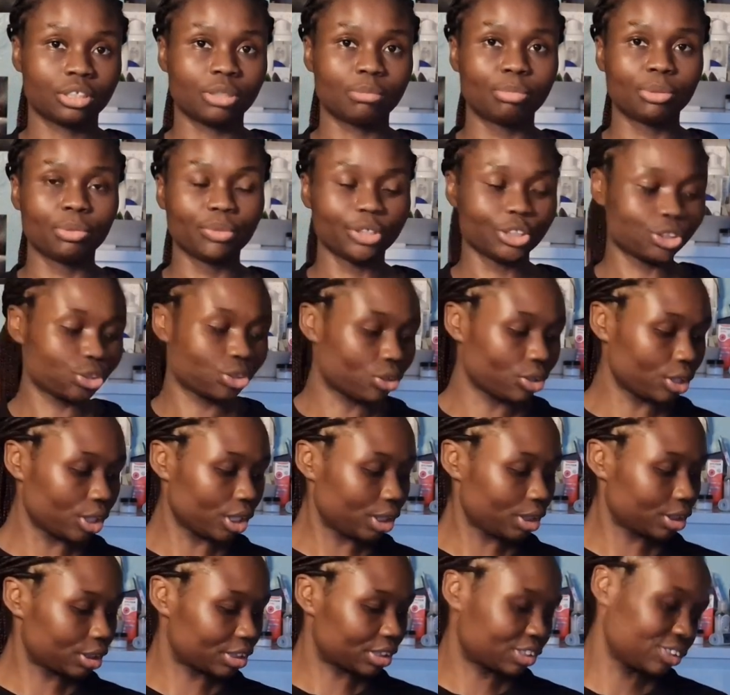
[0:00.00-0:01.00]
bluish
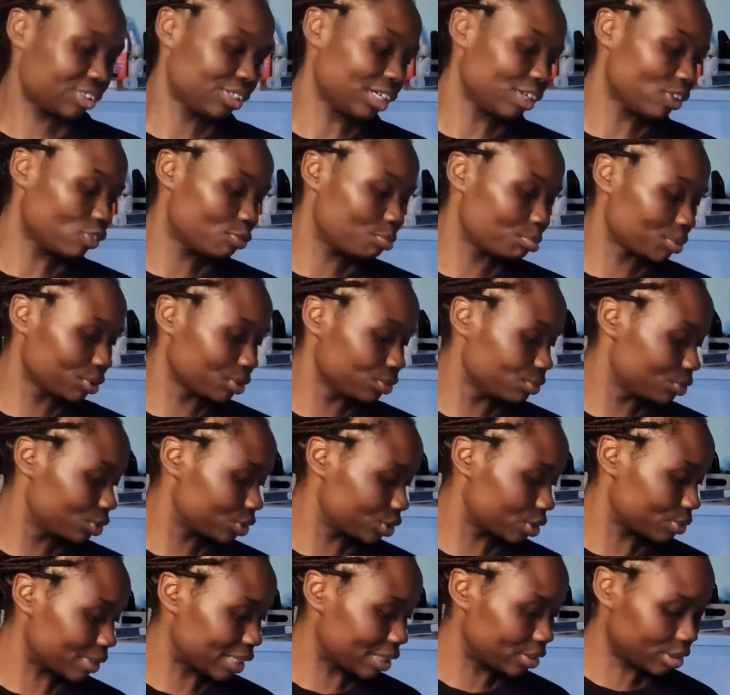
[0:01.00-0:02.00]
colour, because you know I love blue,
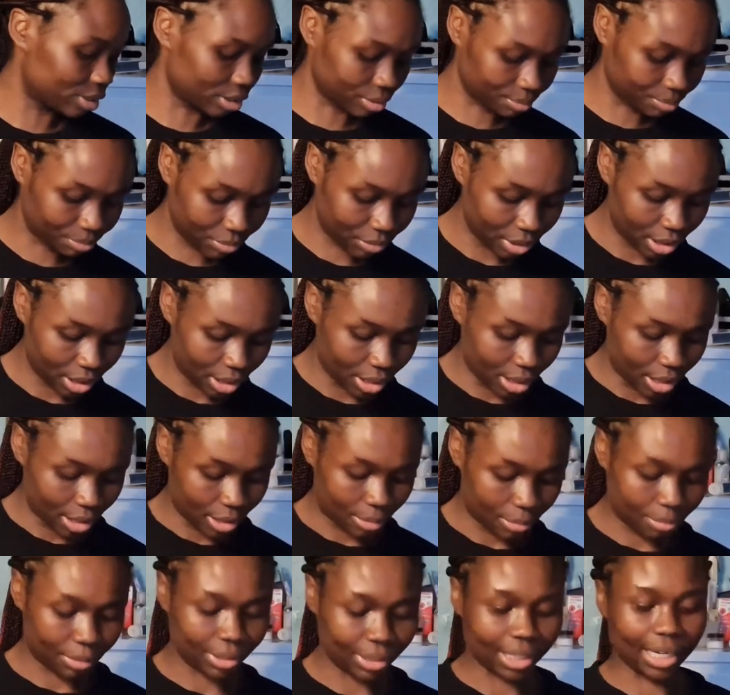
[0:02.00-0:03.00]
so why not?
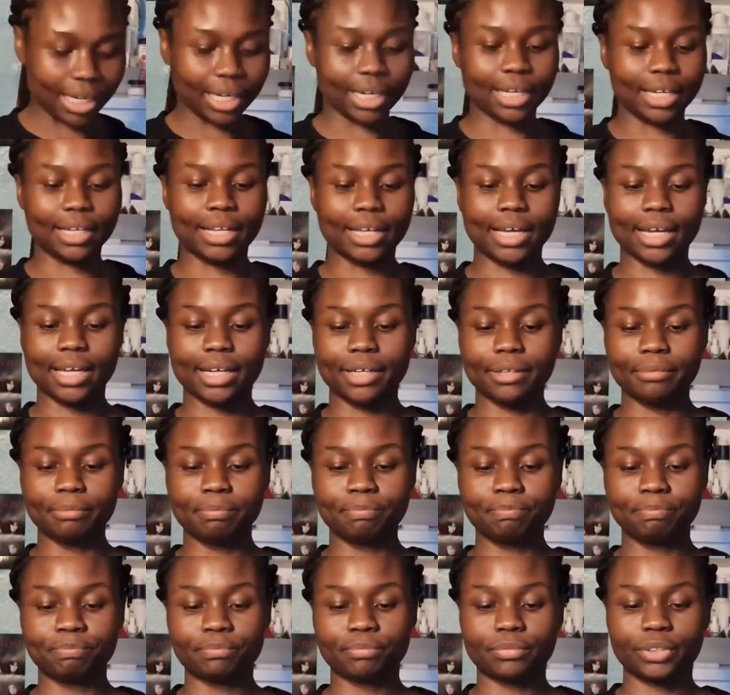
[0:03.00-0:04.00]
But yeah, and then
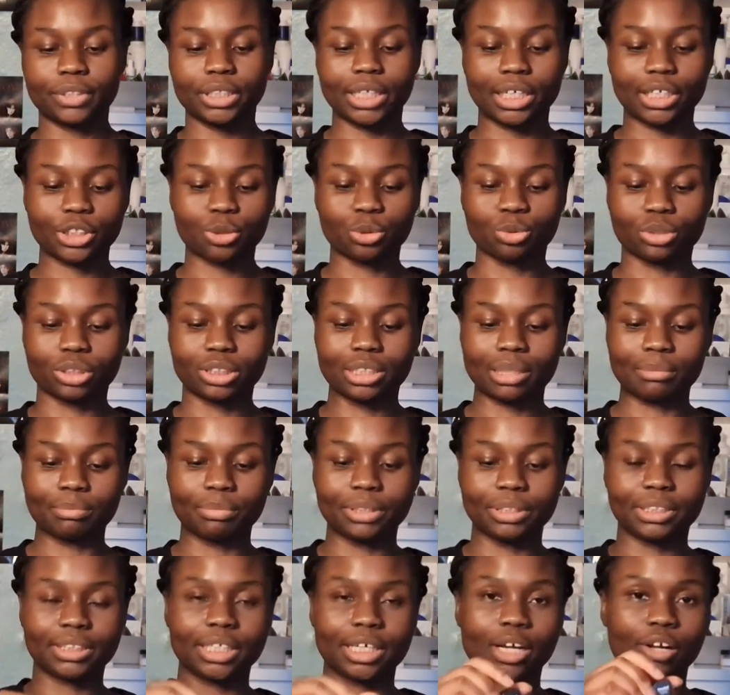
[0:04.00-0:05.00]
the actual stamp
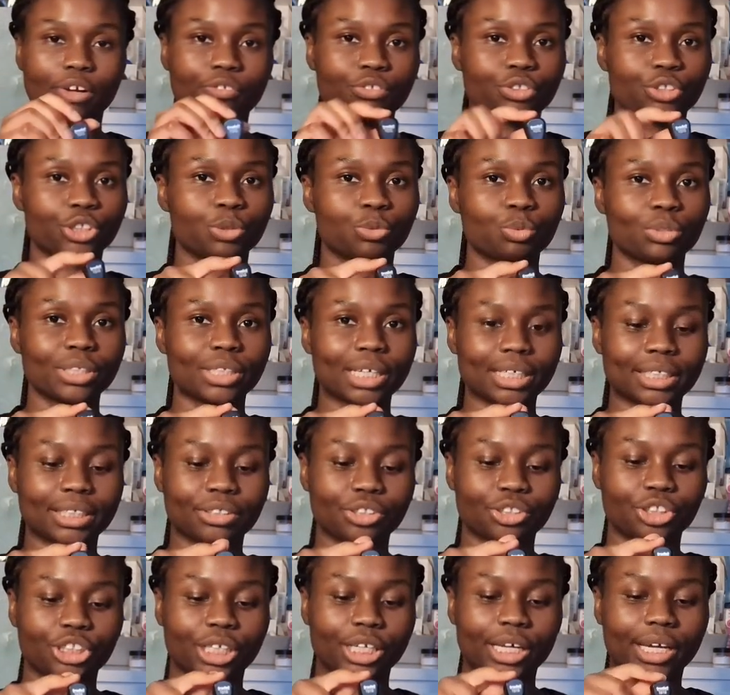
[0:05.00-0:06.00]
itself. So it's one that
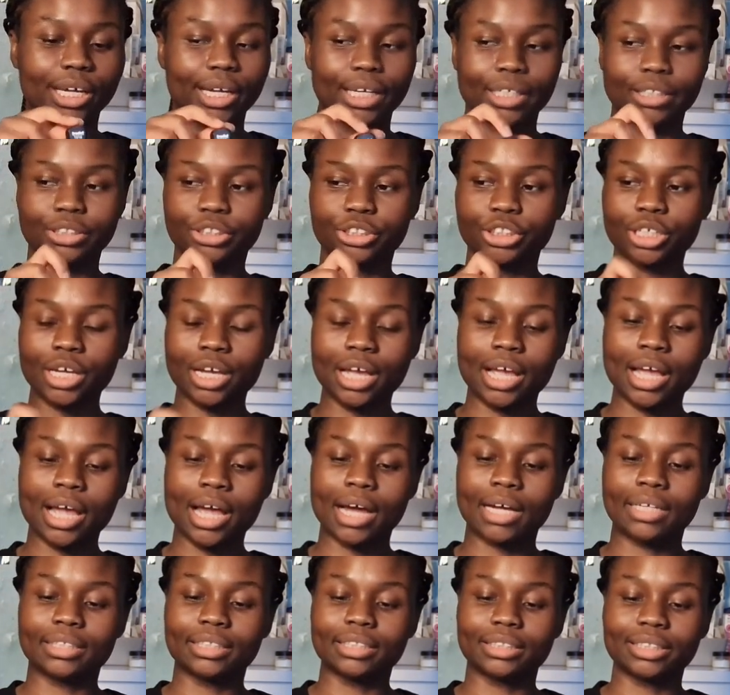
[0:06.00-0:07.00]
can change.
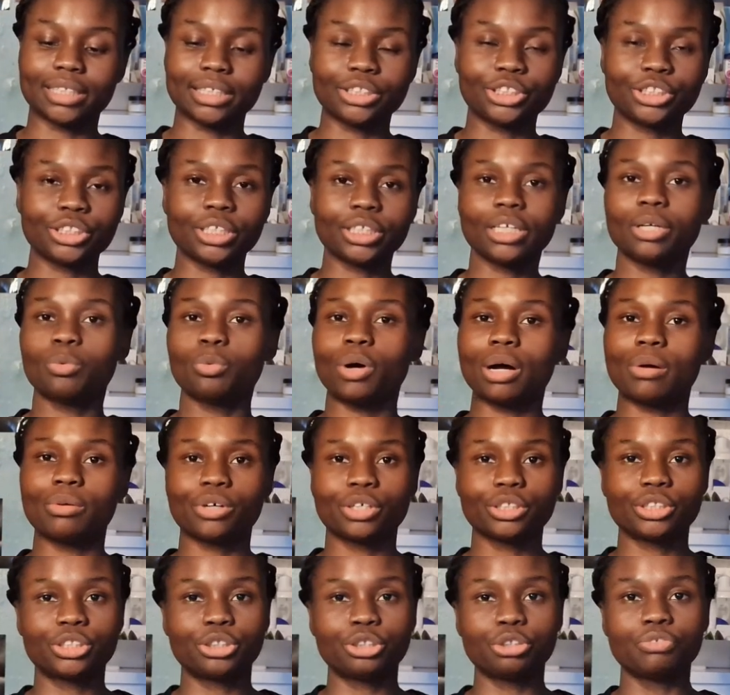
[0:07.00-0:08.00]
And essentially what I'm
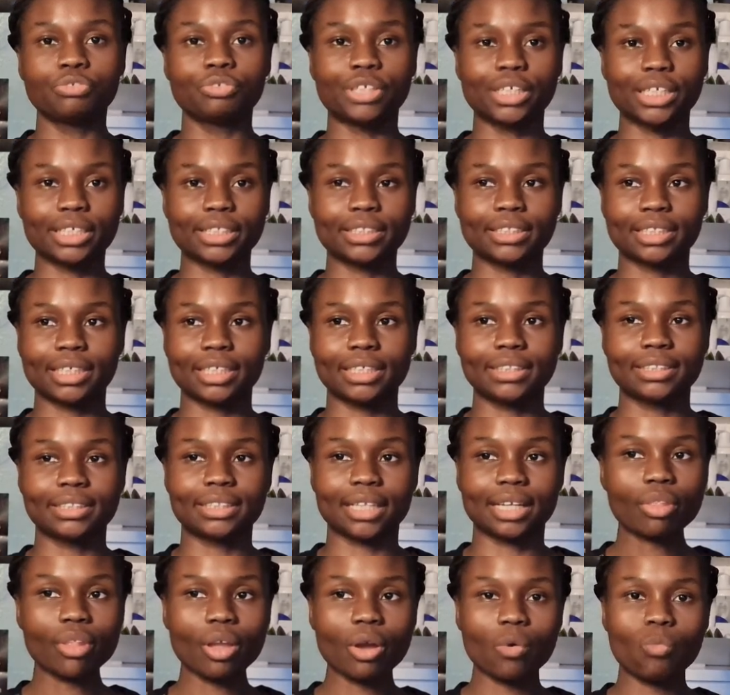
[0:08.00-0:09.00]
going to do with this
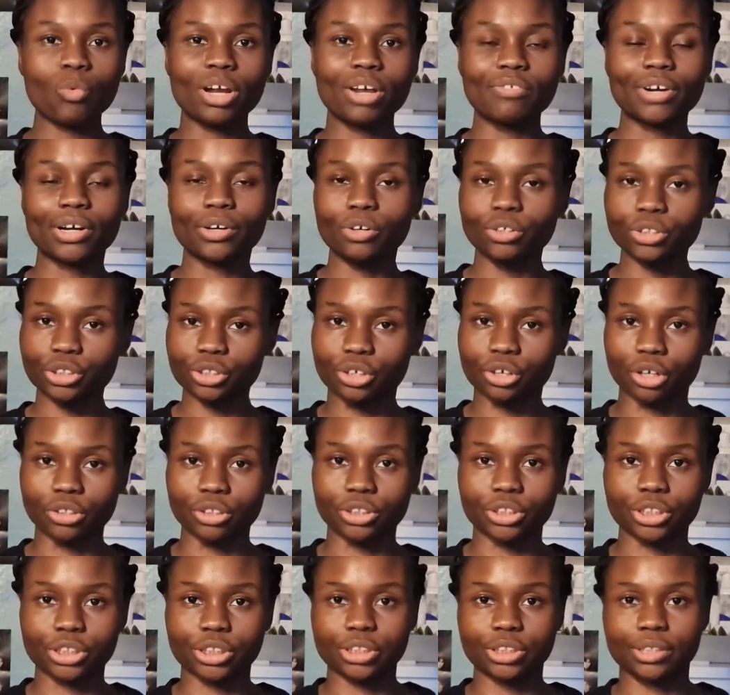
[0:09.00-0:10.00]
is, whenever I go to
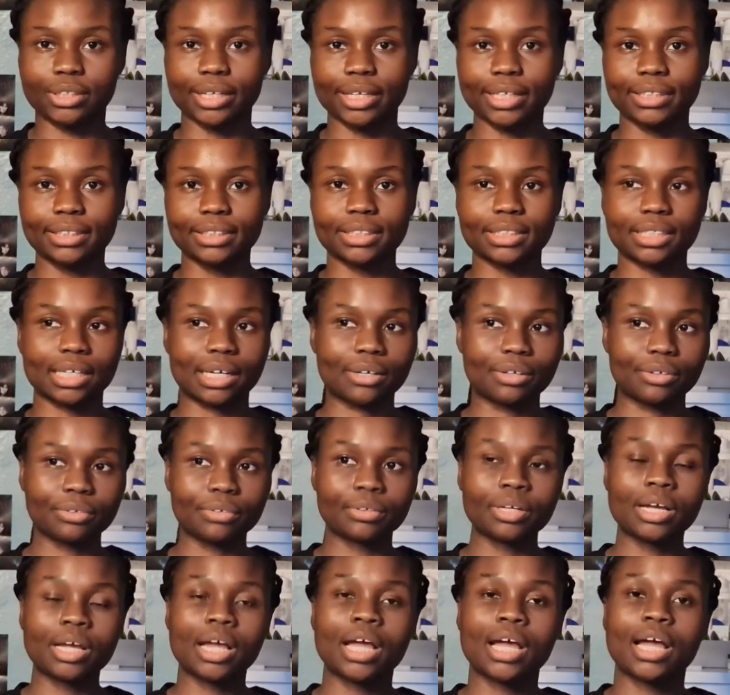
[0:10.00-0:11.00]
concerts and things
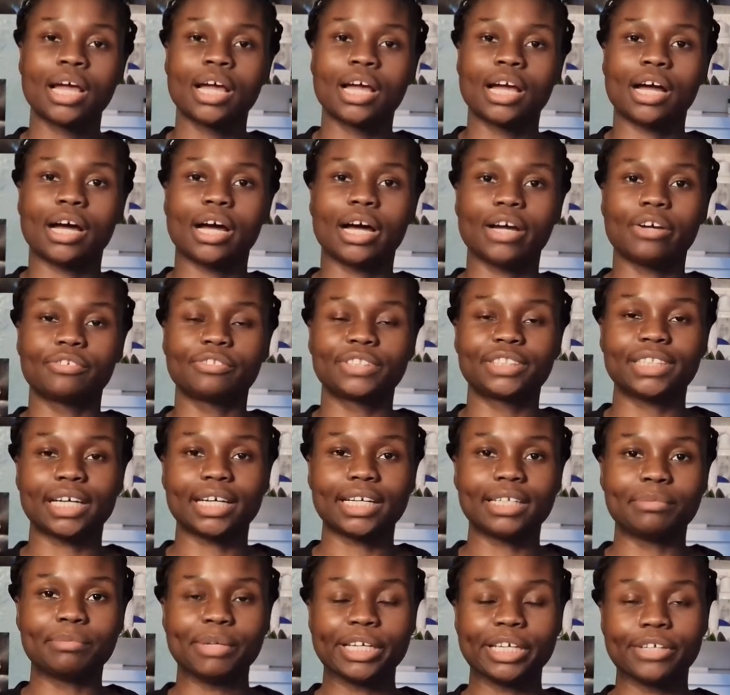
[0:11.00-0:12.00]
now, I've
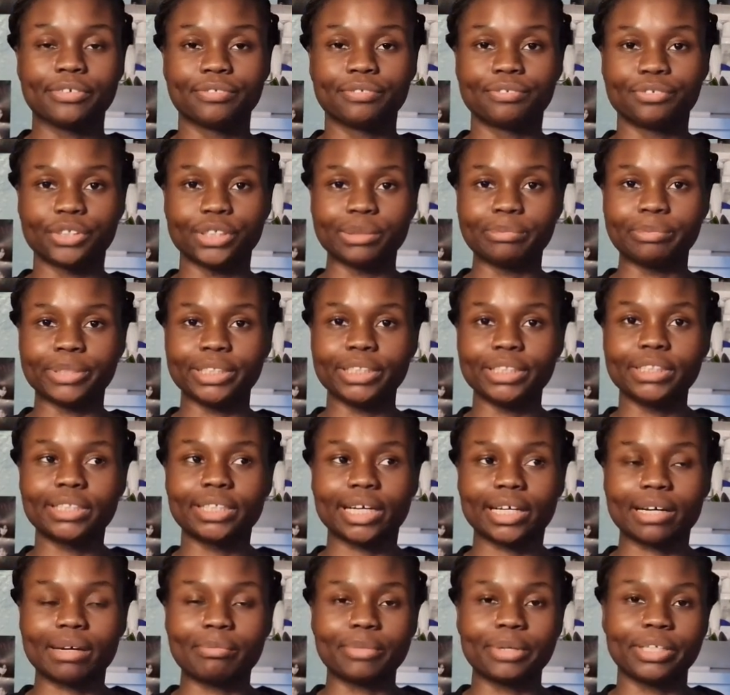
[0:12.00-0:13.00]
started making freebies.
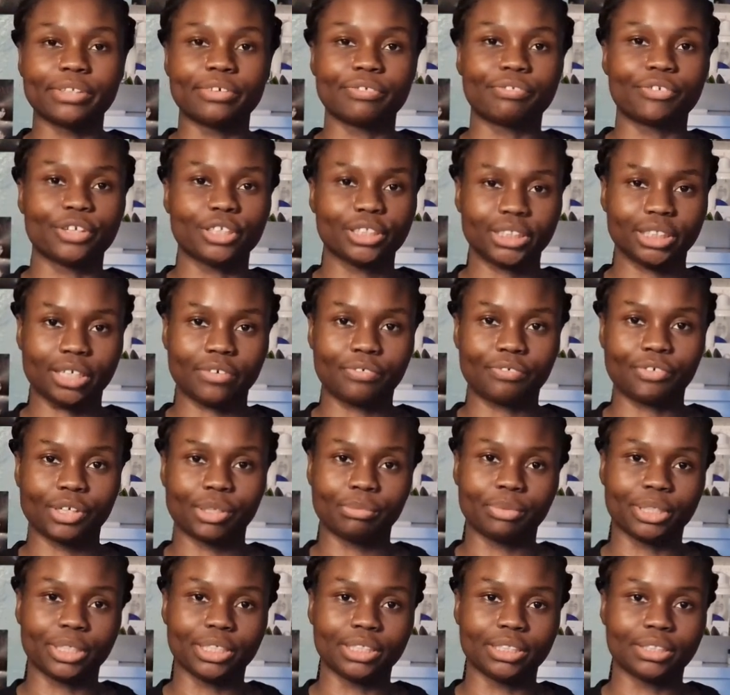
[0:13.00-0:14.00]
Like I made the first set of
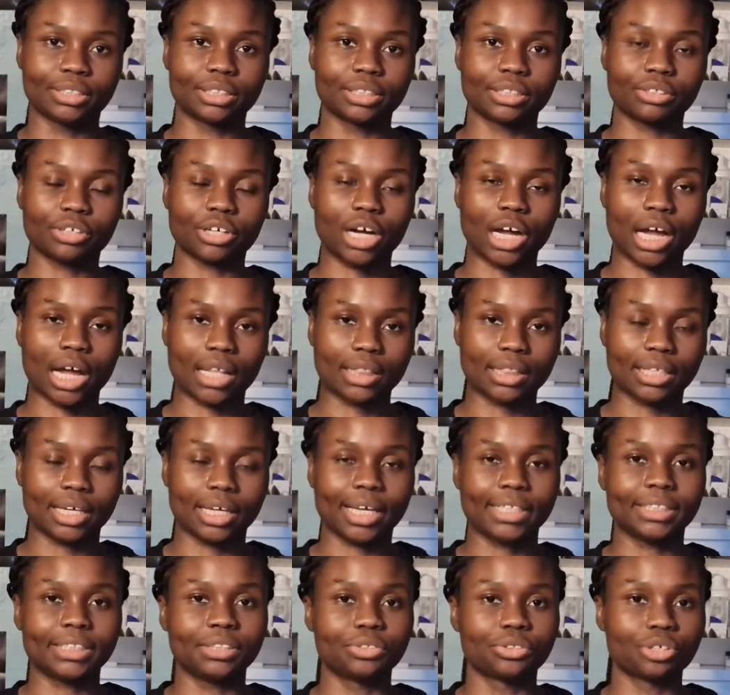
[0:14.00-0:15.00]
freebies at the
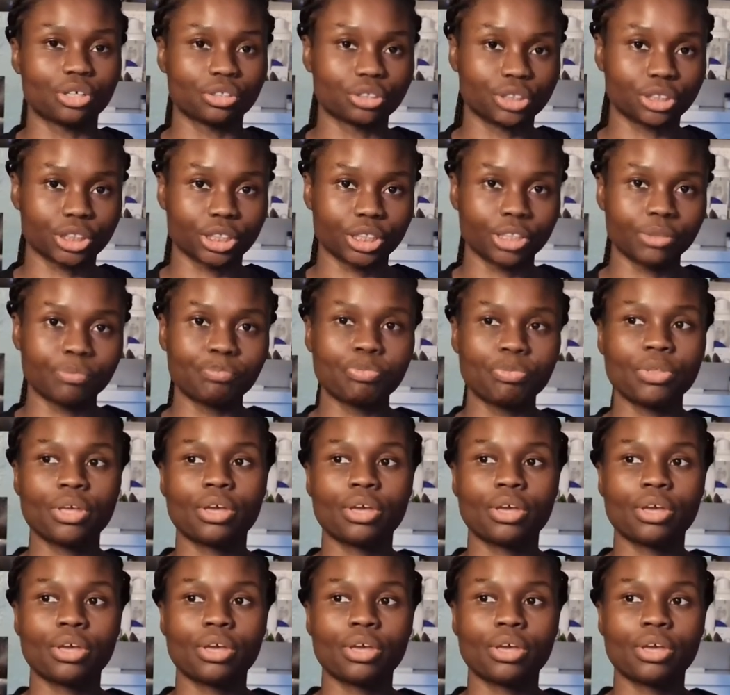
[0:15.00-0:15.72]
80s concert,